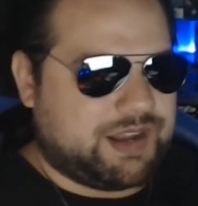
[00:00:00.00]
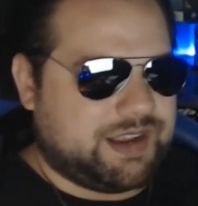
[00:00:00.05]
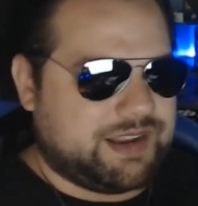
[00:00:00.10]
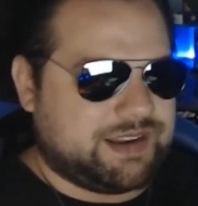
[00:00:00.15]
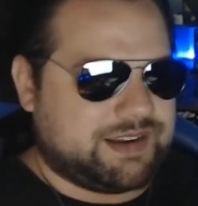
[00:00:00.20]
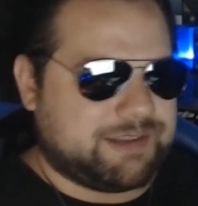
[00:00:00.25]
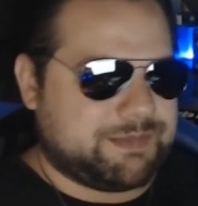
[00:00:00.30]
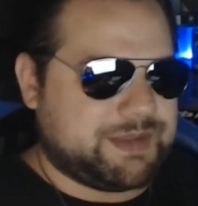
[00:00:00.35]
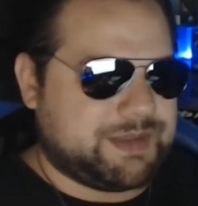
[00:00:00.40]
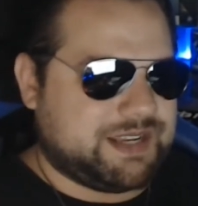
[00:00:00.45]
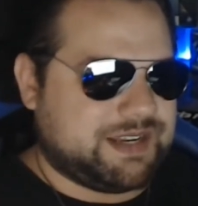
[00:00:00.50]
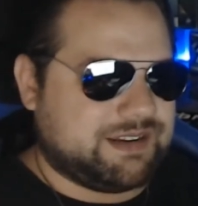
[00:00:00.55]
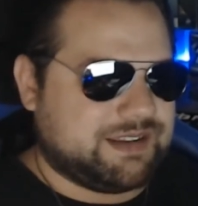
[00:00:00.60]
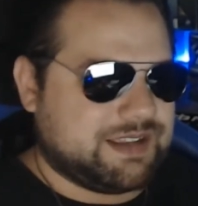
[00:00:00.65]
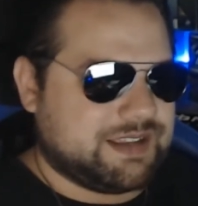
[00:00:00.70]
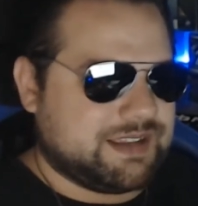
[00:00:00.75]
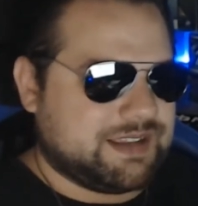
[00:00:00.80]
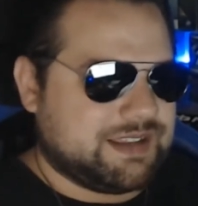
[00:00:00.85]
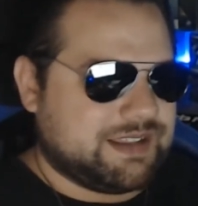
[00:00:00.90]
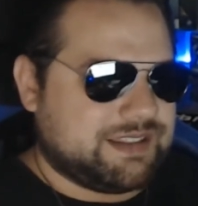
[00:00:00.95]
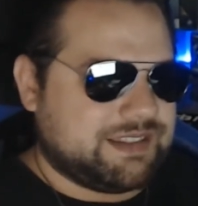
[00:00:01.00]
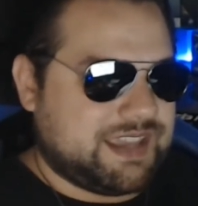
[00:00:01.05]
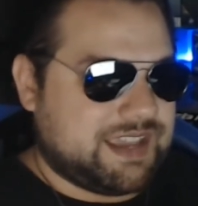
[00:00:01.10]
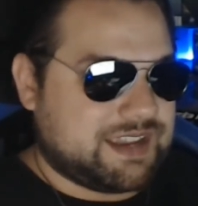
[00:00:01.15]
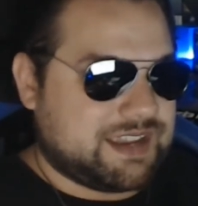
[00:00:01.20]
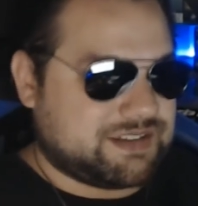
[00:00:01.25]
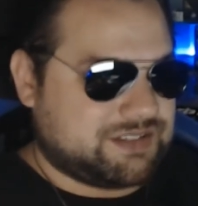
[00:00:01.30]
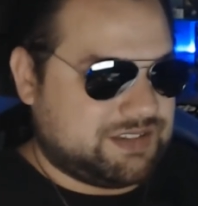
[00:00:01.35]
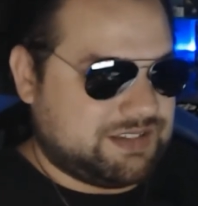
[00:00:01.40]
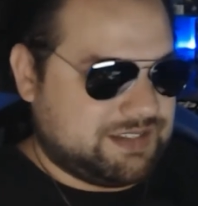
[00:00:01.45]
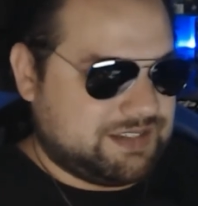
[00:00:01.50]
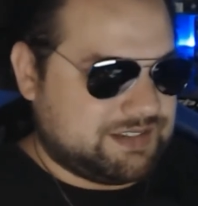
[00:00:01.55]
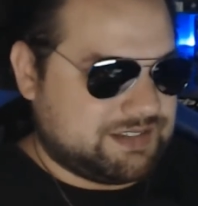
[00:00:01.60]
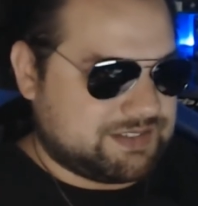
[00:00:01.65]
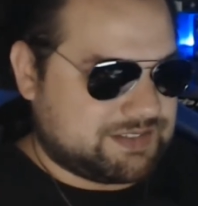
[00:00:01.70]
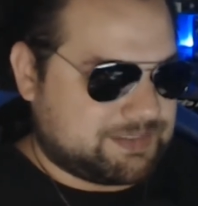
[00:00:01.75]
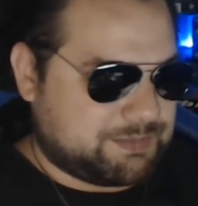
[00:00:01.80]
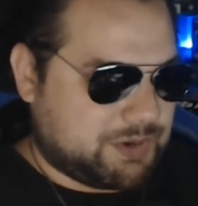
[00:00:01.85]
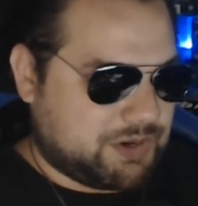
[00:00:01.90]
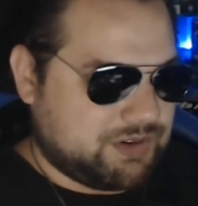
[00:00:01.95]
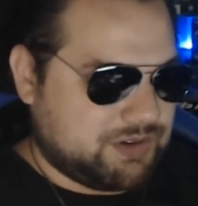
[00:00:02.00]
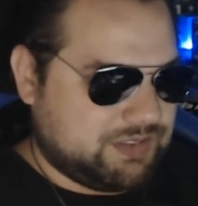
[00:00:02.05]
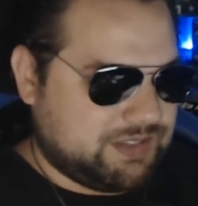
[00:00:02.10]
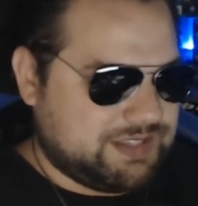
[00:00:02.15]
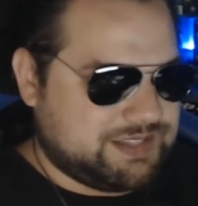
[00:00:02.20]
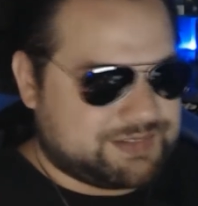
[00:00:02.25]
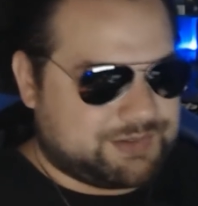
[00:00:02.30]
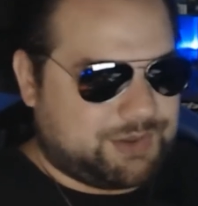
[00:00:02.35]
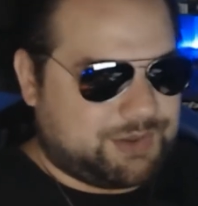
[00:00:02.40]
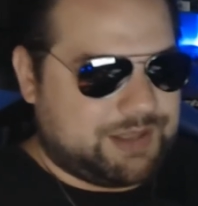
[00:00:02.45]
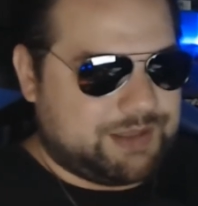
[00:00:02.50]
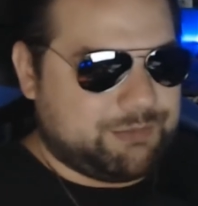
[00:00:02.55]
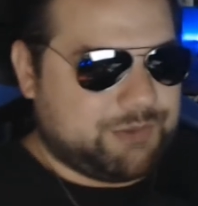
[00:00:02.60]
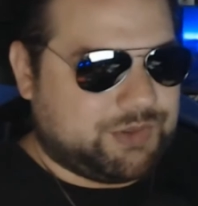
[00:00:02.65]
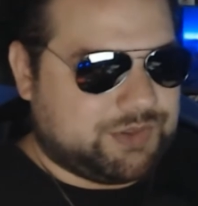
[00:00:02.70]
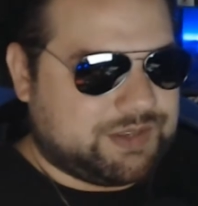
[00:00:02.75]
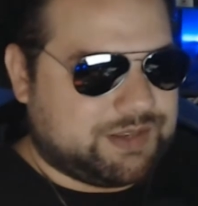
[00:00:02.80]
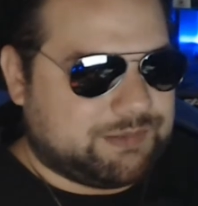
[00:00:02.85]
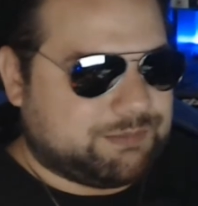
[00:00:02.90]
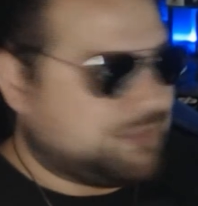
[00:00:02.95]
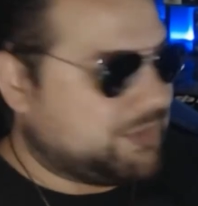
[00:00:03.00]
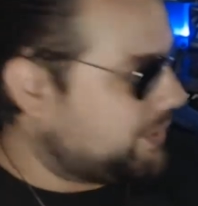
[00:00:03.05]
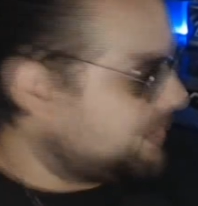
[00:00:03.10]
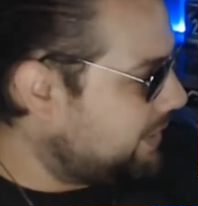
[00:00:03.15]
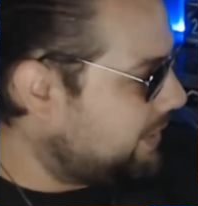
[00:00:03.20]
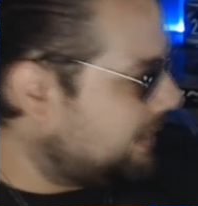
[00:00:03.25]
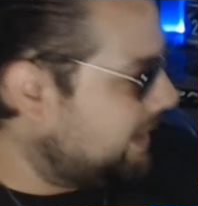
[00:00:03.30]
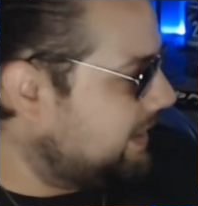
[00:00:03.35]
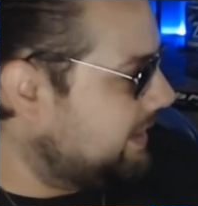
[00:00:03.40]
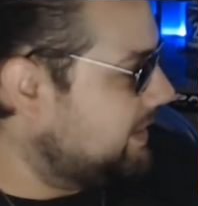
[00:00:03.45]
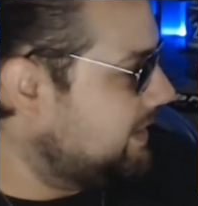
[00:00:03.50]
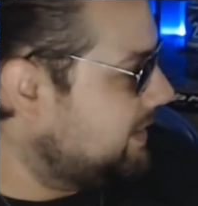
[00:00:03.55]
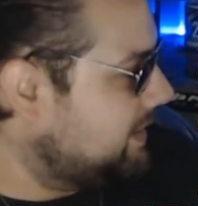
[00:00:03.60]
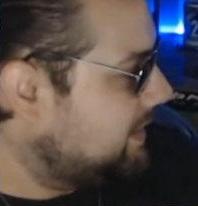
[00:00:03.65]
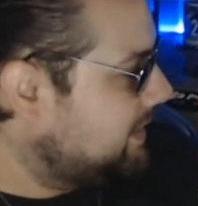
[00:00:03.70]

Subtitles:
And I mean, they actually did it smartly, so I will give them their credit.